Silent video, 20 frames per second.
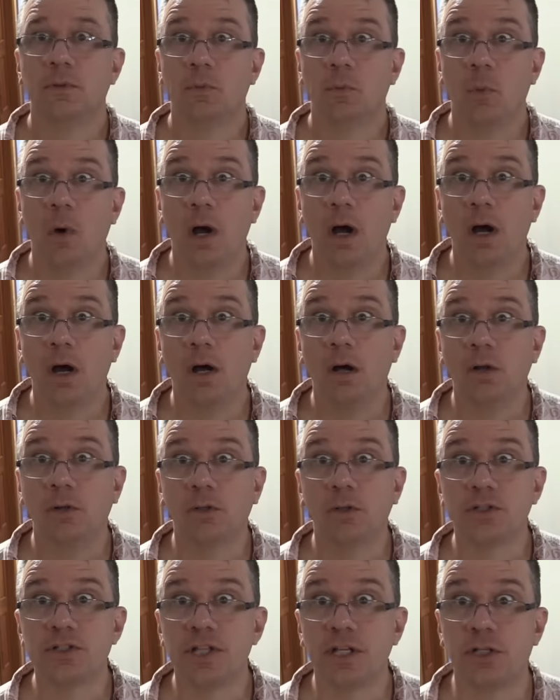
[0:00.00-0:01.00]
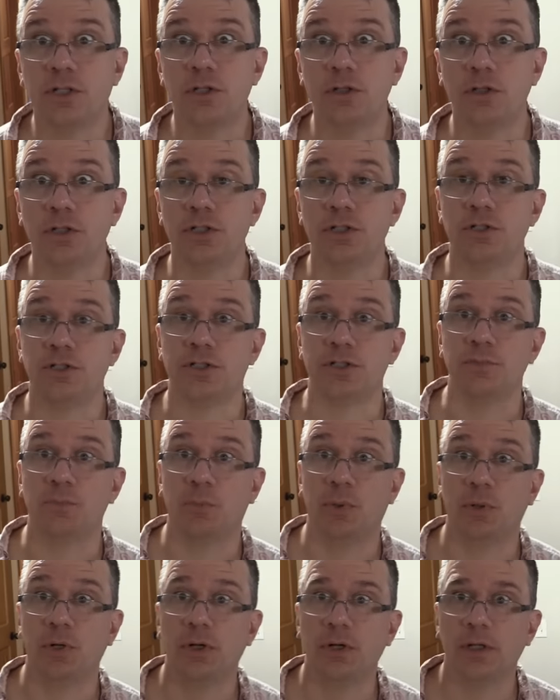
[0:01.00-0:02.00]
Whoa, looks like you could use some
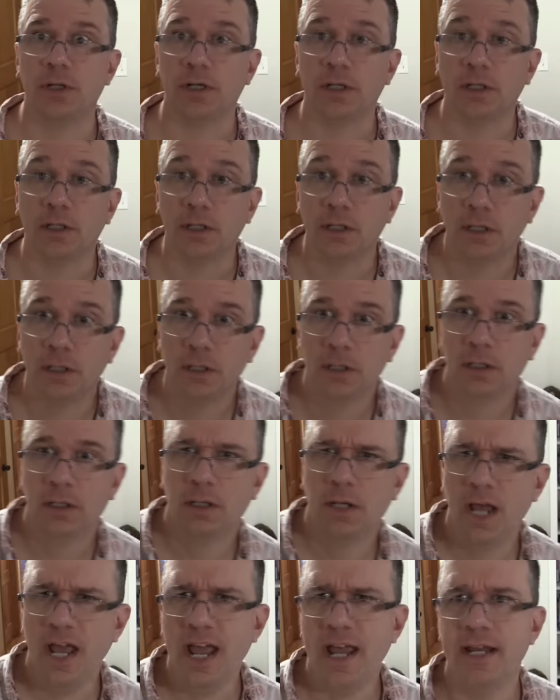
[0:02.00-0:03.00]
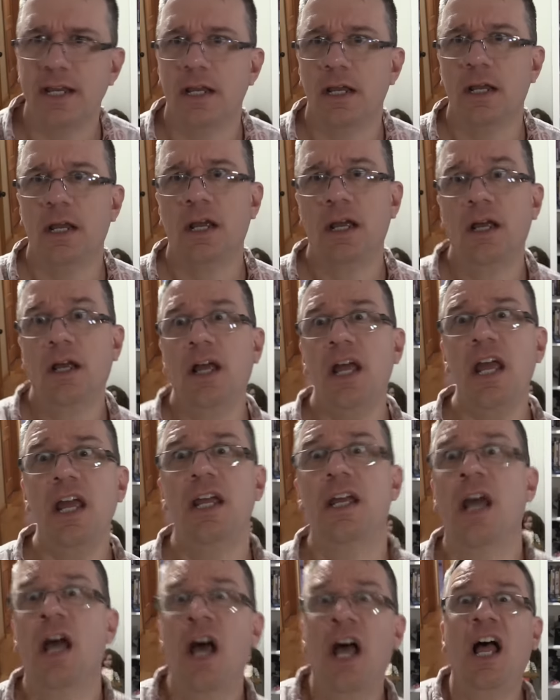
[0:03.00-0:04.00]
pruning. Hey, hey!